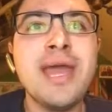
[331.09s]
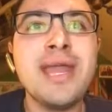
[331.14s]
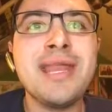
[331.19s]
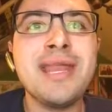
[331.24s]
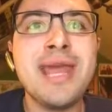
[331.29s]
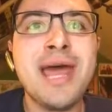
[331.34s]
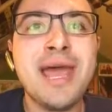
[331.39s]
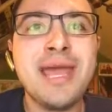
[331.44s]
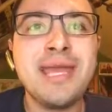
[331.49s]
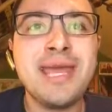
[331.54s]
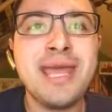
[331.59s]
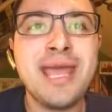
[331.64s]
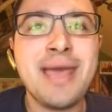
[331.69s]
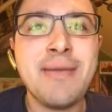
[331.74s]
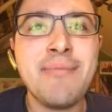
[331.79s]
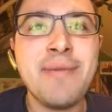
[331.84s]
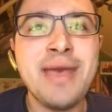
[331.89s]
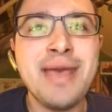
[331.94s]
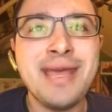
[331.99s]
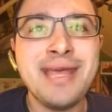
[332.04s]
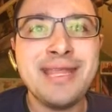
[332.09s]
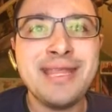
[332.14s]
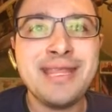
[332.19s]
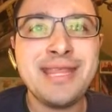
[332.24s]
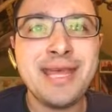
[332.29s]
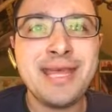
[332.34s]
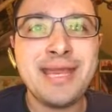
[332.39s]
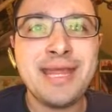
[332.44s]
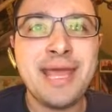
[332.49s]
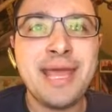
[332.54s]
9 a.m.
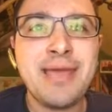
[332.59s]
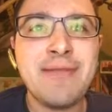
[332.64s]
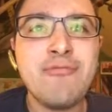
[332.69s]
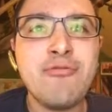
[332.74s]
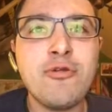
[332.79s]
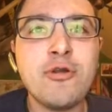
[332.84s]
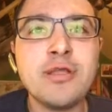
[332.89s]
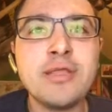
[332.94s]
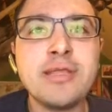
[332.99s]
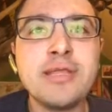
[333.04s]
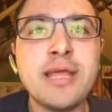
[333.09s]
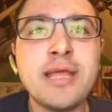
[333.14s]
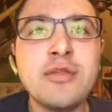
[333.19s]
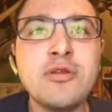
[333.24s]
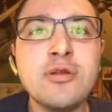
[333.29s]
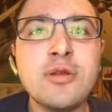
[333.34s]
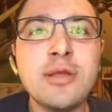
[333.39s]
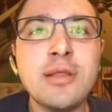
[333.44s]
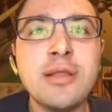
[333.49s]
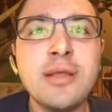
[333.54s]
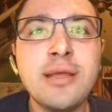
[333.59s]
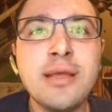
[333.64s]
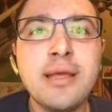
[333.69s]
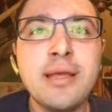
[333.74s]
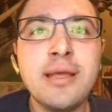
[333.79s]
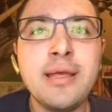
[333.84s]
Sunday for central,